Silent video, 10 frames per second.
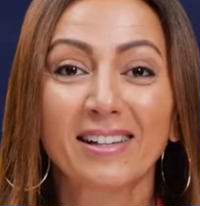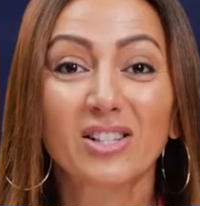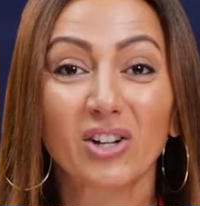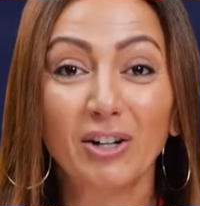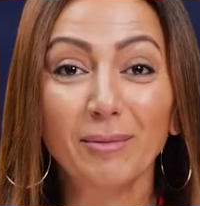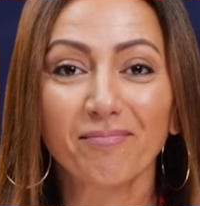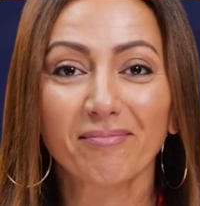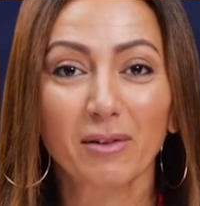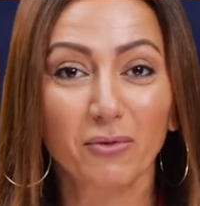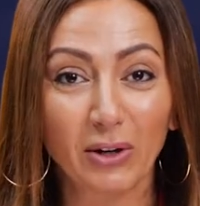So,
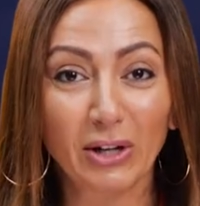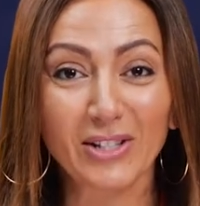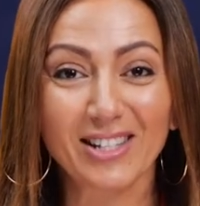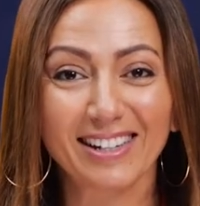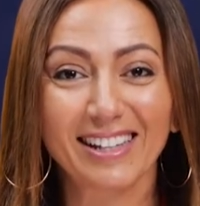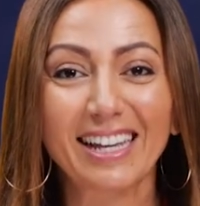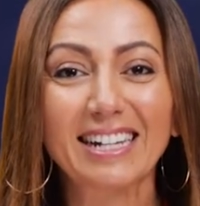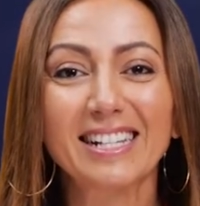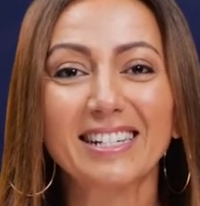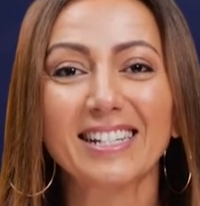first,
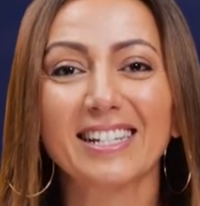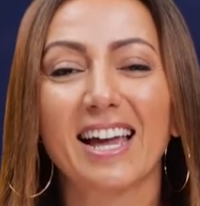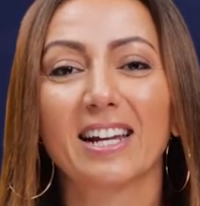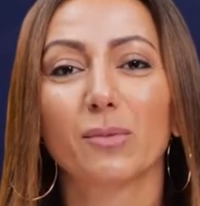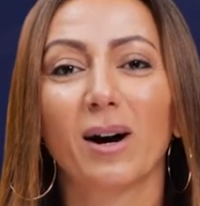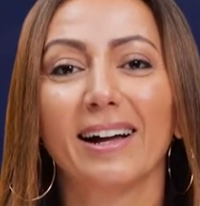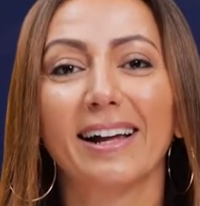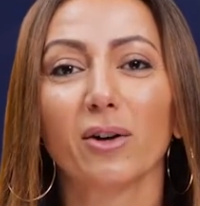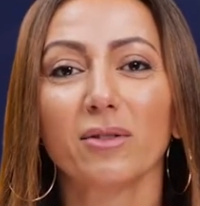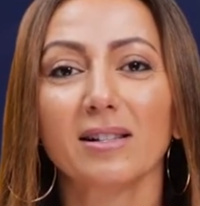let us understand why
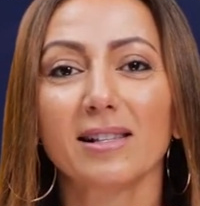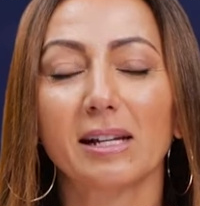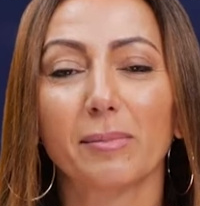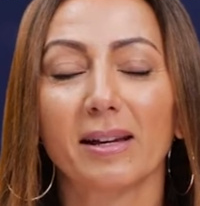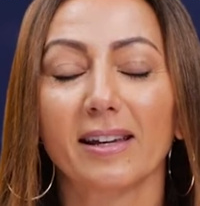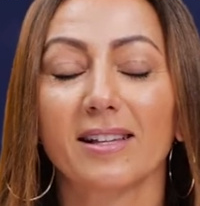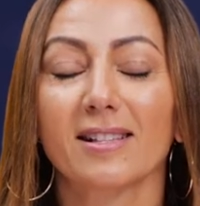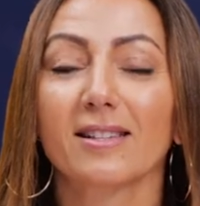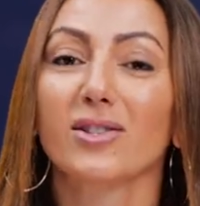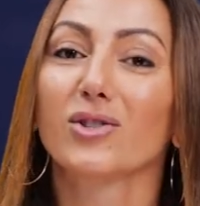healthy sleeping
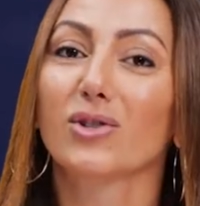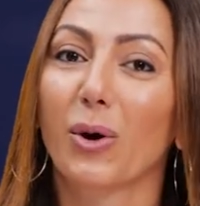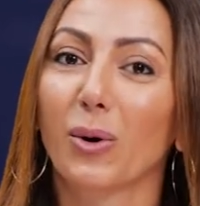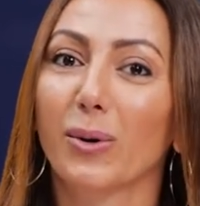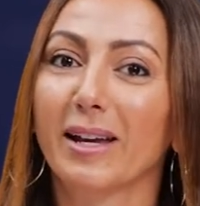is so